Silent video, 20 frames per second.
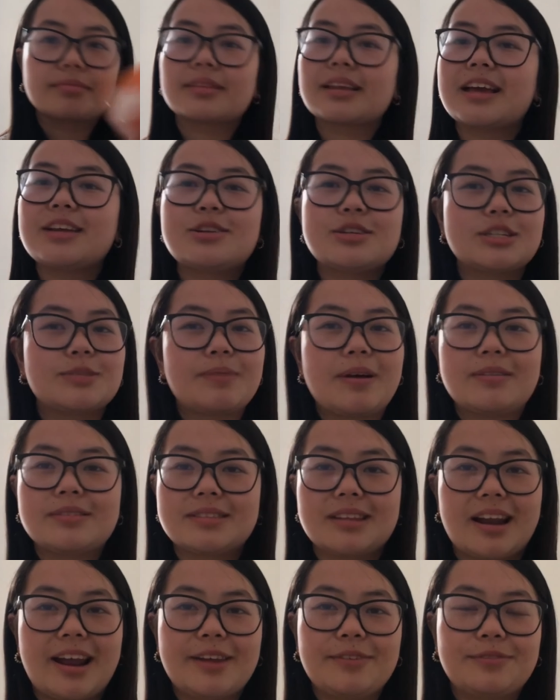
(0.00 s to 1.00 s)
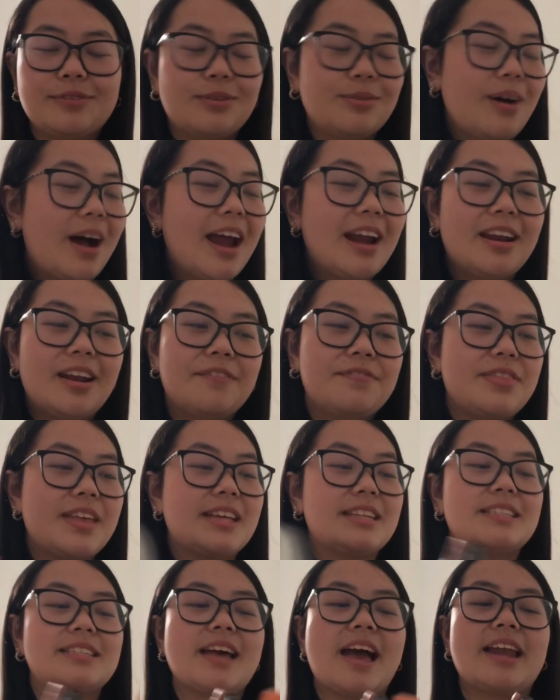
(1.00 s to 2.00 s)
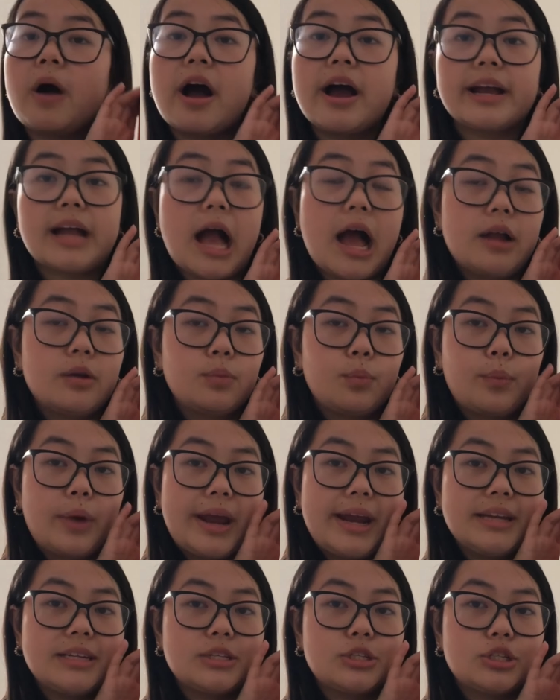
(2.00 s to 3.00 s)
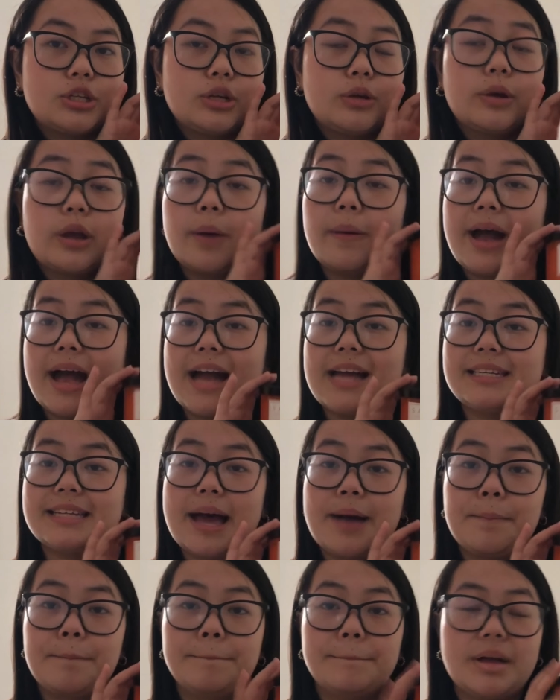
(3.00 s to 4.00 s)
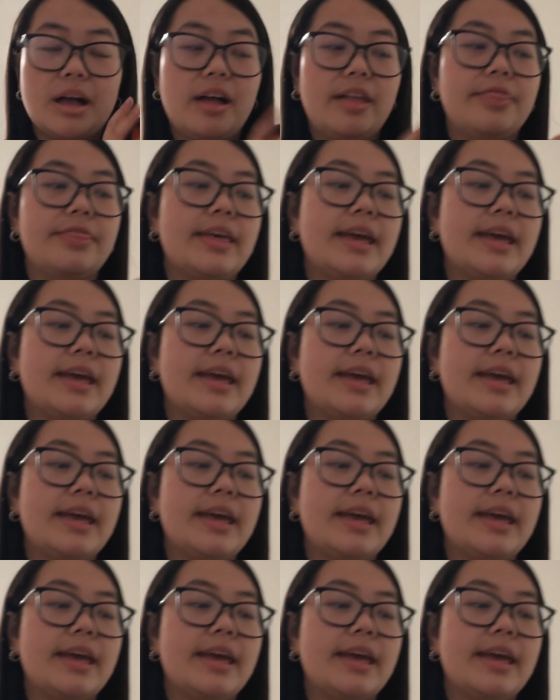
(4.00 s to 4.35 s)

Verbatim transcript: it just smells delightful. I love this scent. I can't wait to go ahead and burn